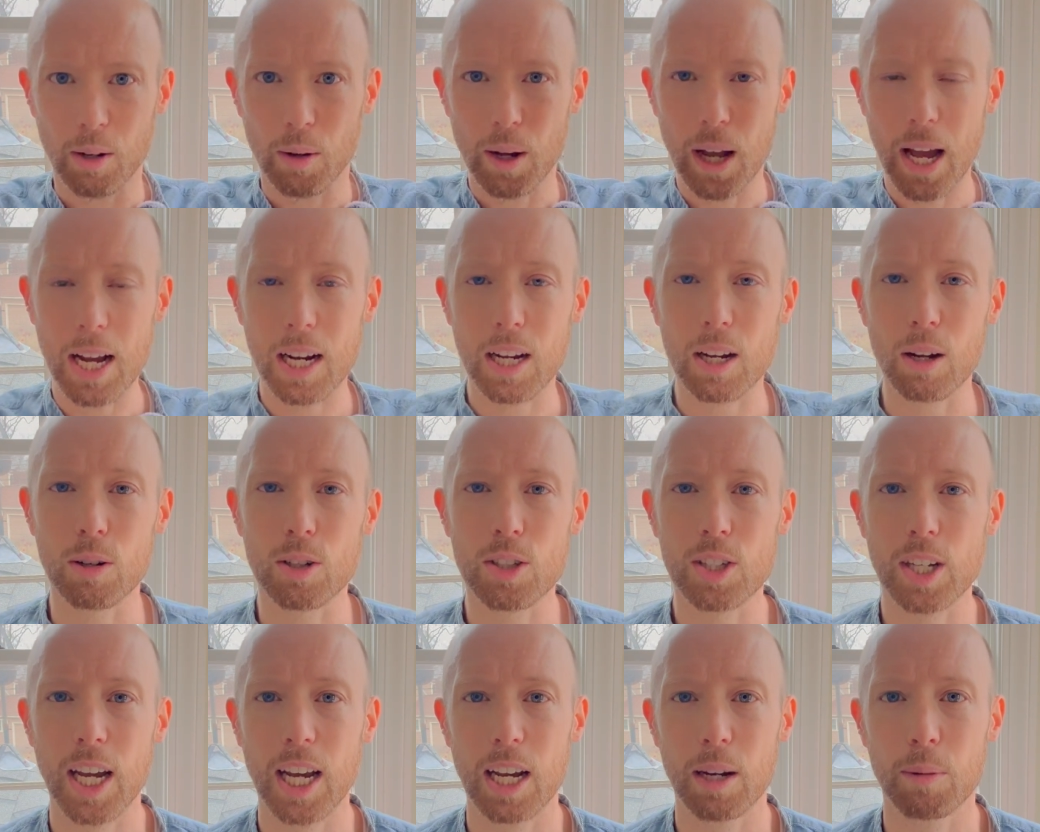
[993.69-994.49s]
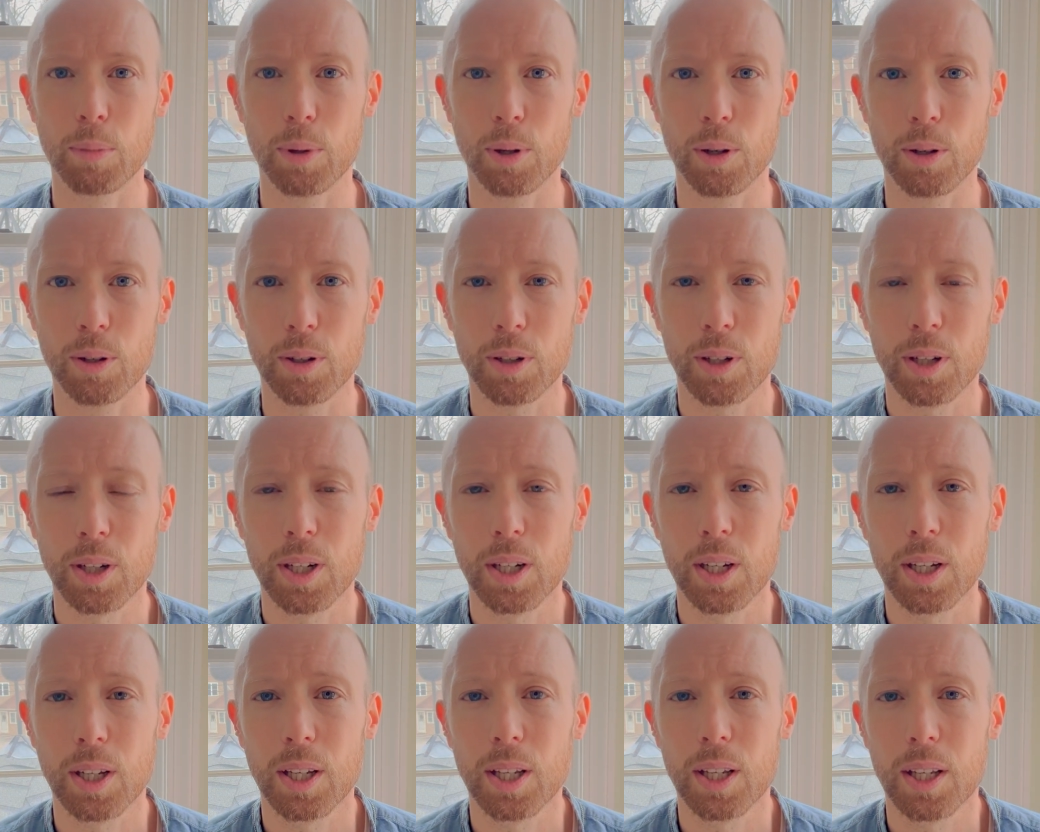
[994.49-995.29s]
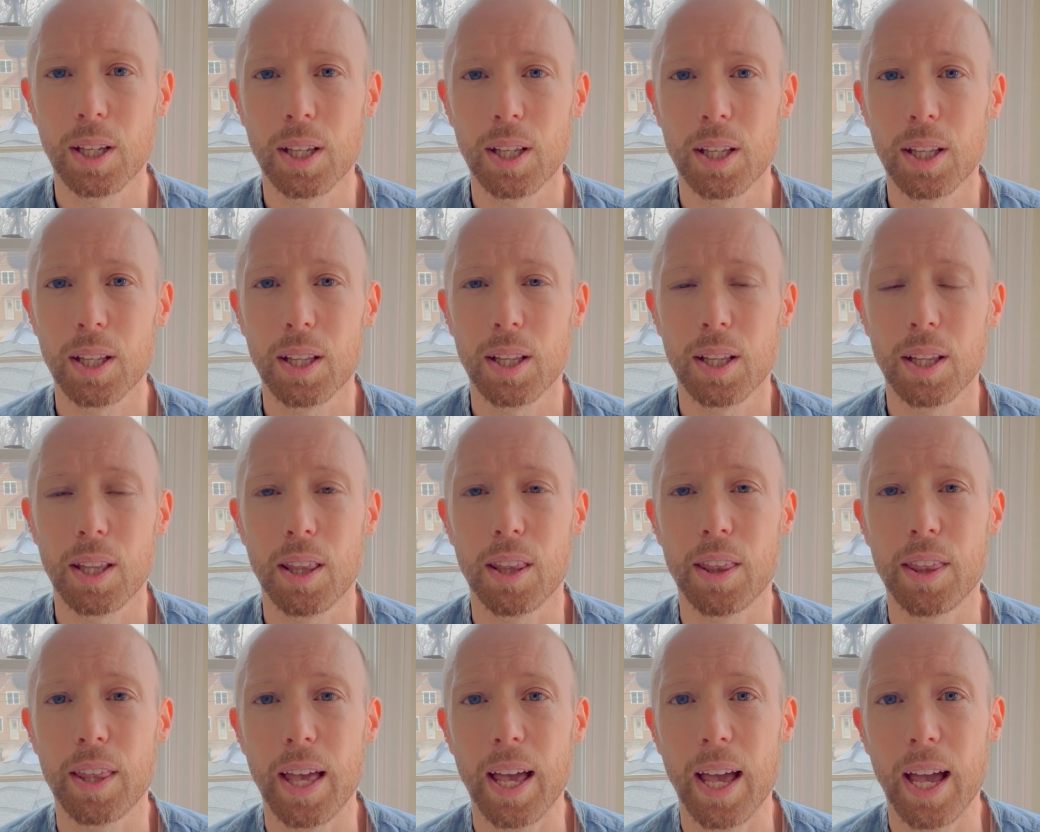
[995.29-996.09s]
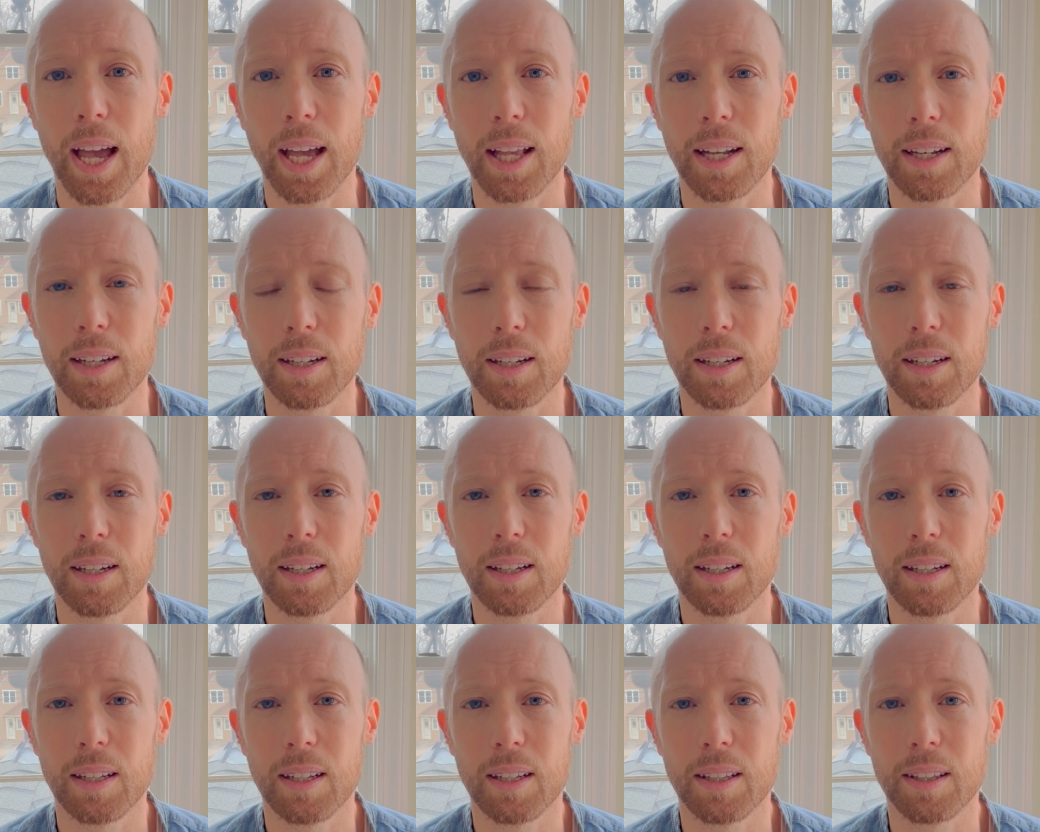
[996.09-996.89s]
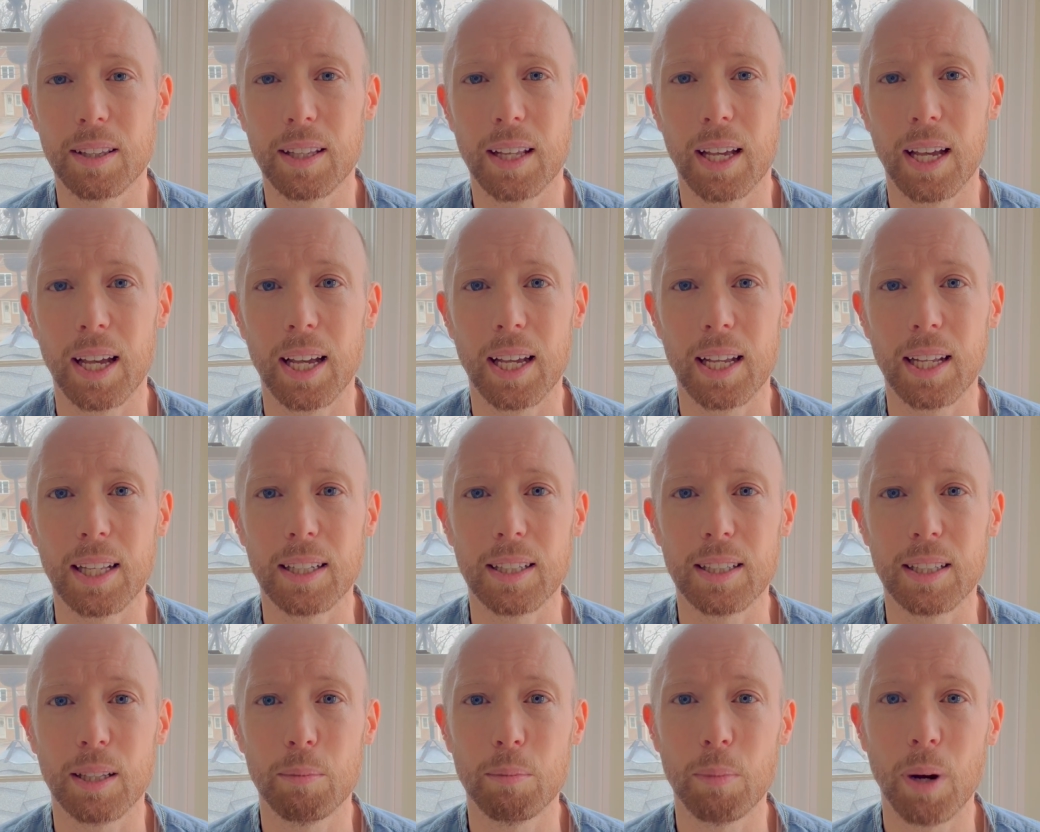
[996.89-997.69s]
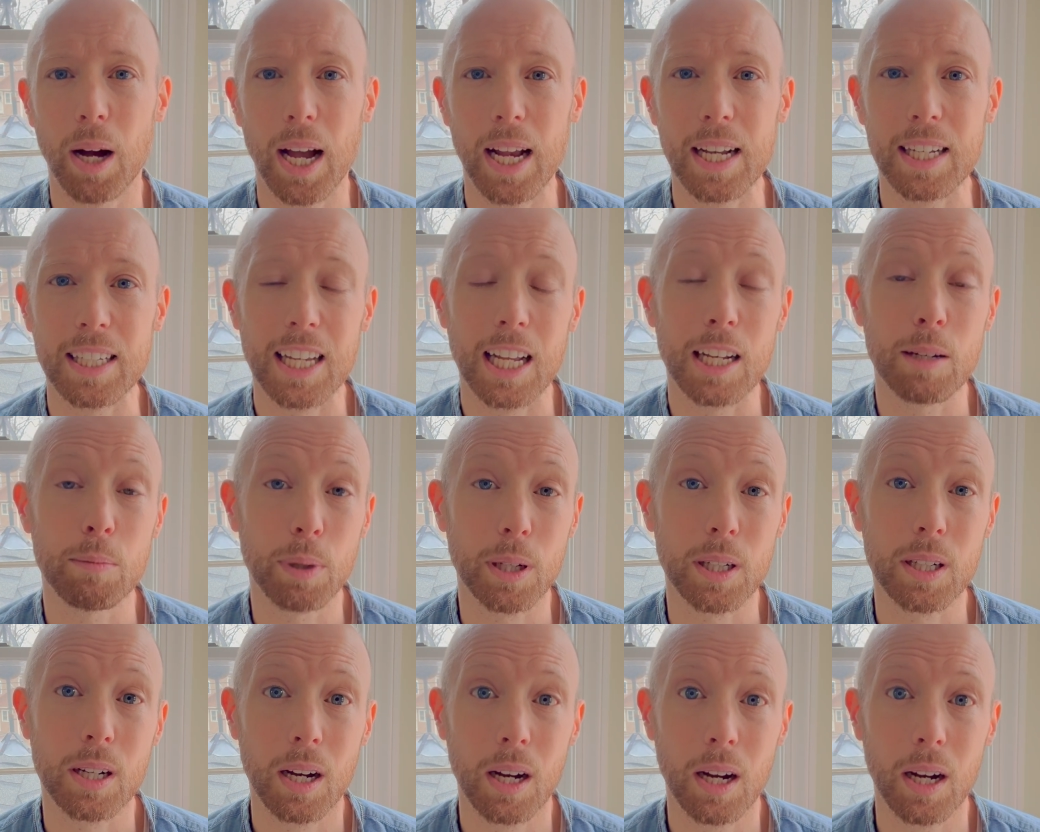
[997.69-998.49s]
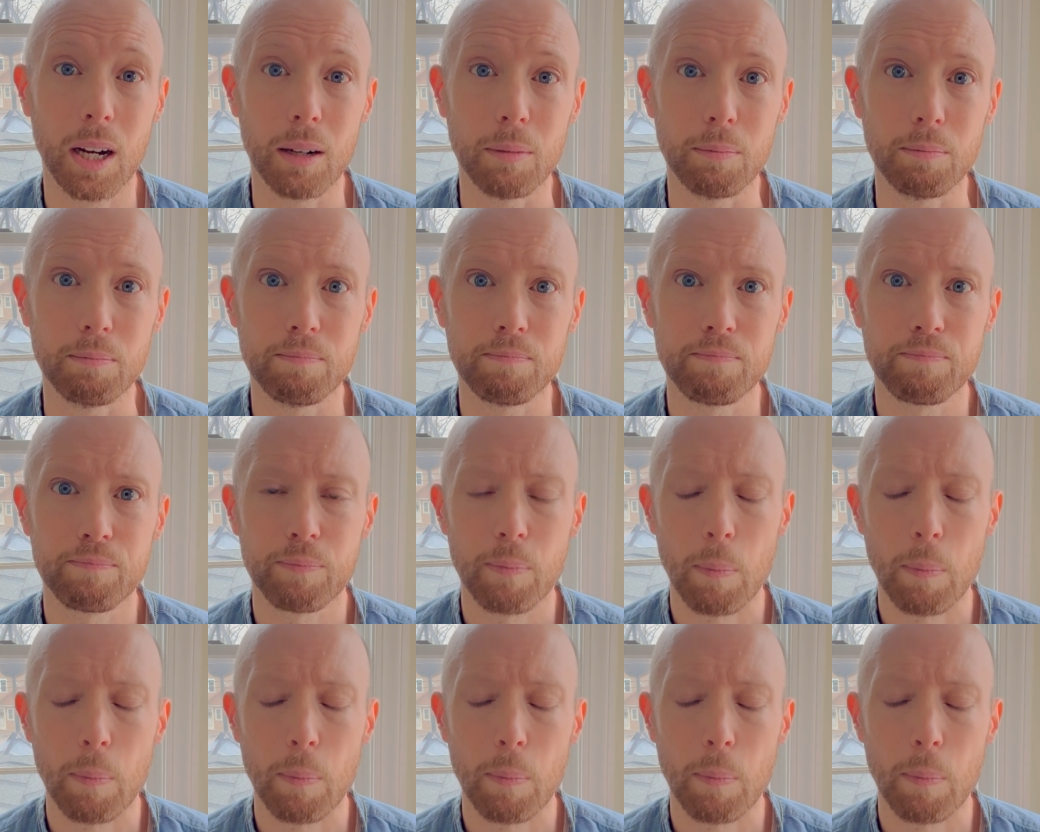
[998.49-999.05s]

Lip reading: echo chamber that the mind can become